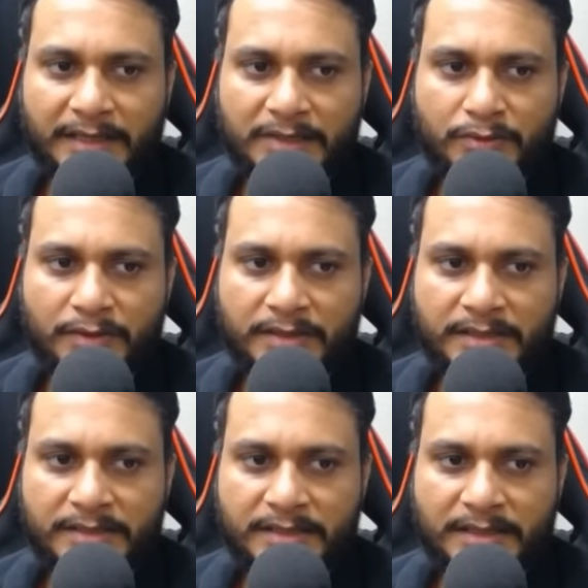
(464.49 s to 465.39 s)
As soon
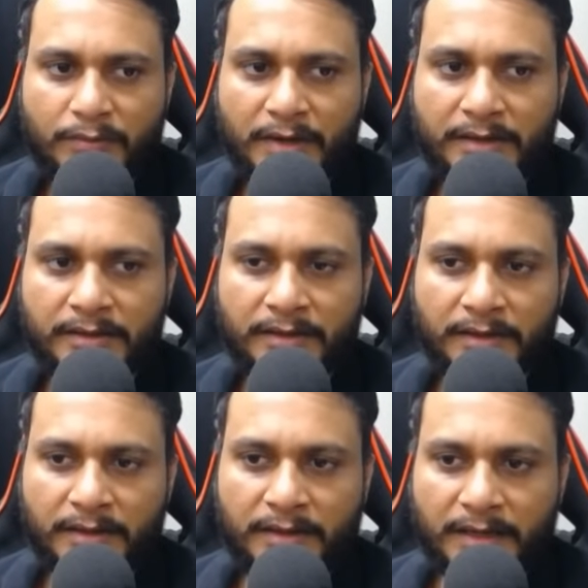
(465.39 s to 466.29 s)
as I see a 1,
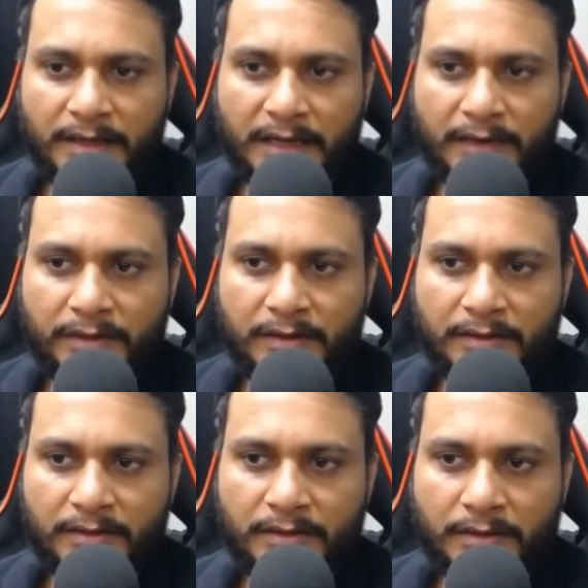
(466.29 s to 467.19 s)
I
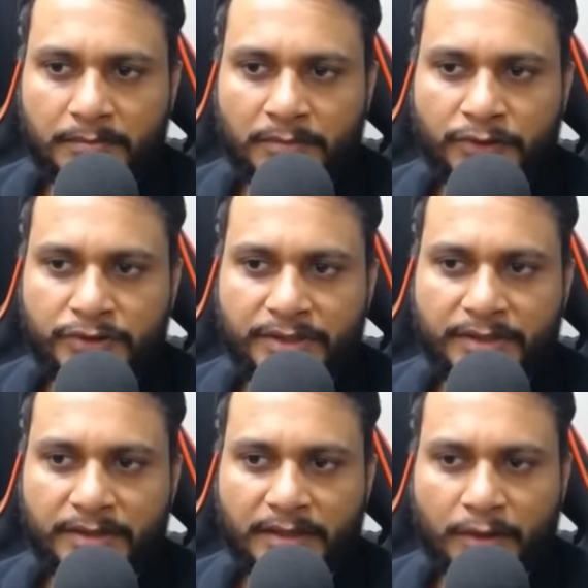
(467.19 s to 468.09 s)
will push
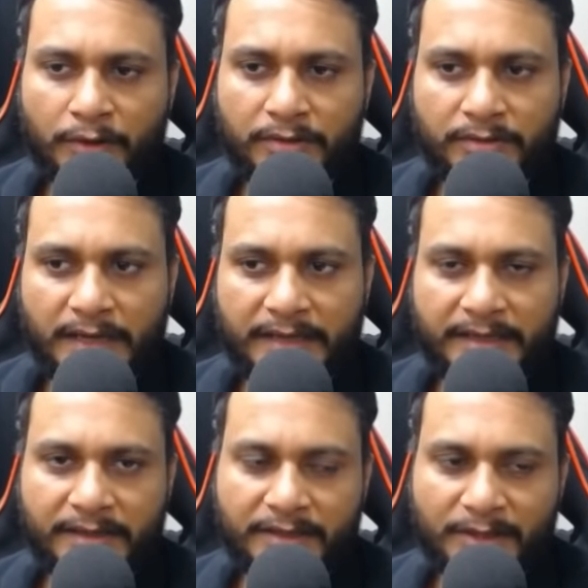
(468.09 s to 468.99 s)
it, or I
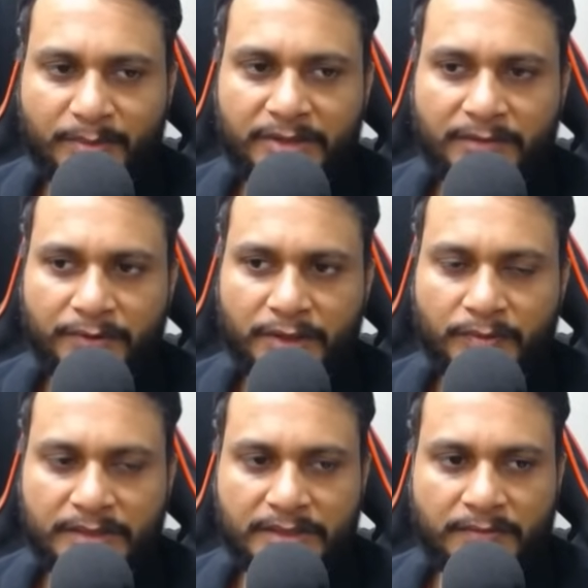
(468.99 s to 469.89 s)
can increment the
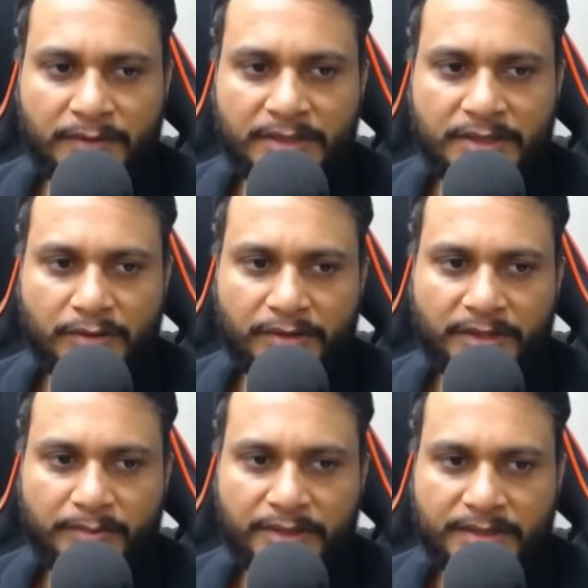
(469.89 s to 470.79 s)
frequency if it is
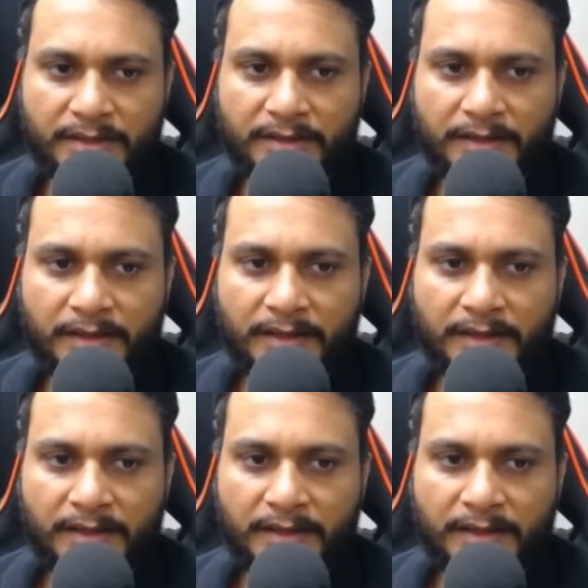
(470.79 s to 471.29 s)
already present.